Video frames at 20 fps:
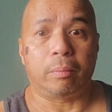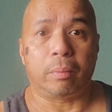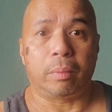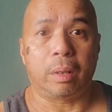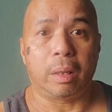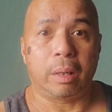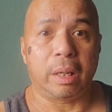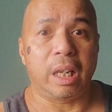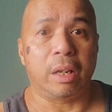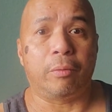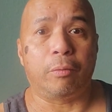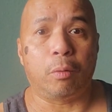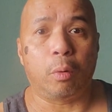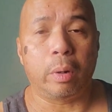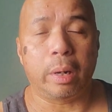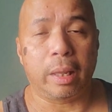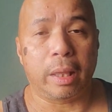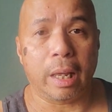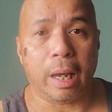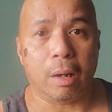going to hit
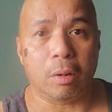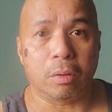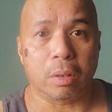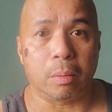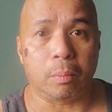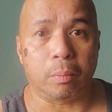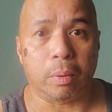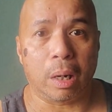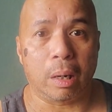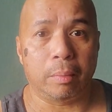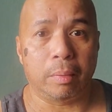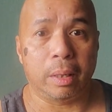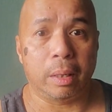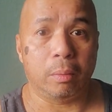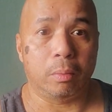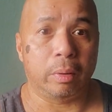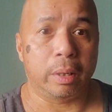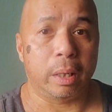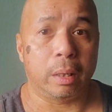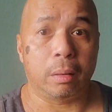40,000 probably
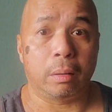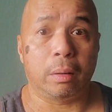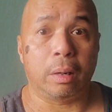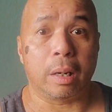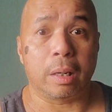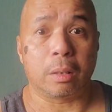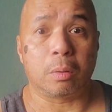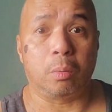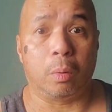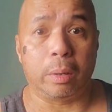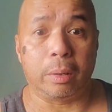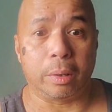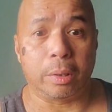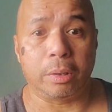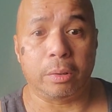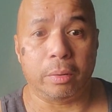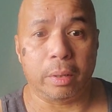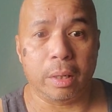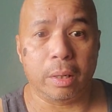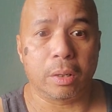within the next 1 or
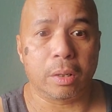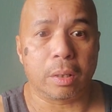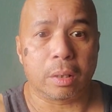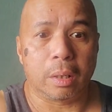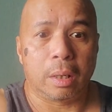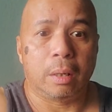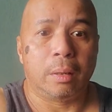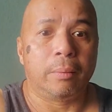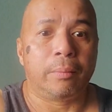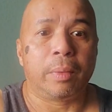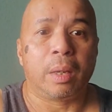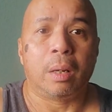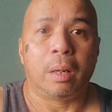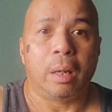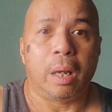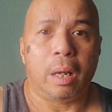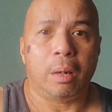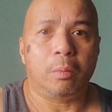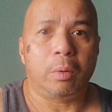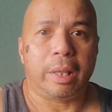2 years.
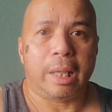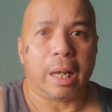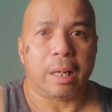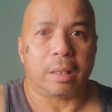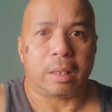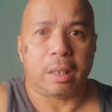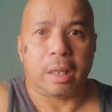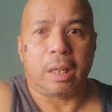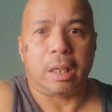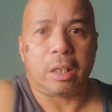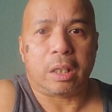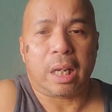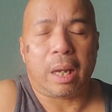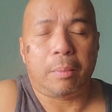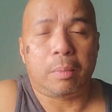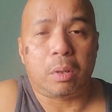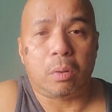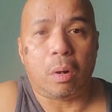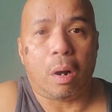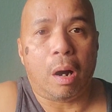And with that said, it's
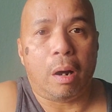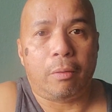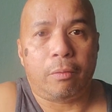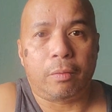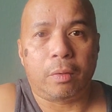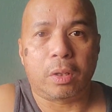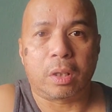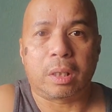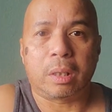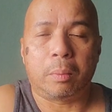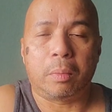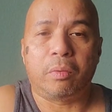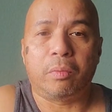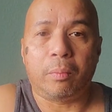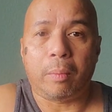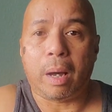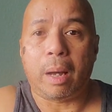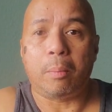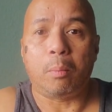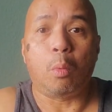time to offer some of
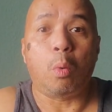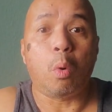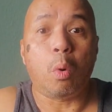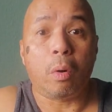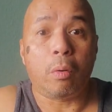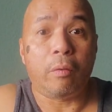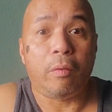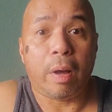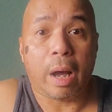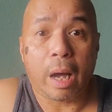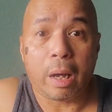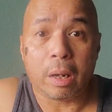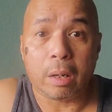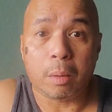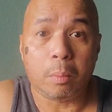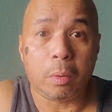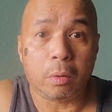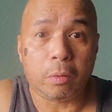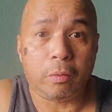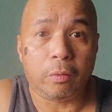my more
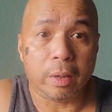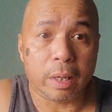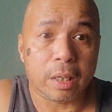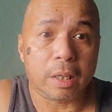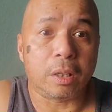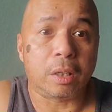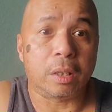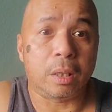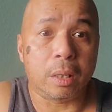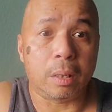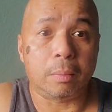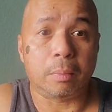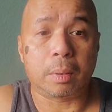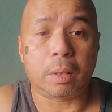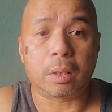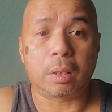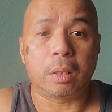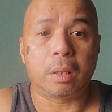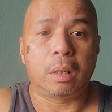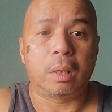valuable fitness
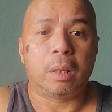tips.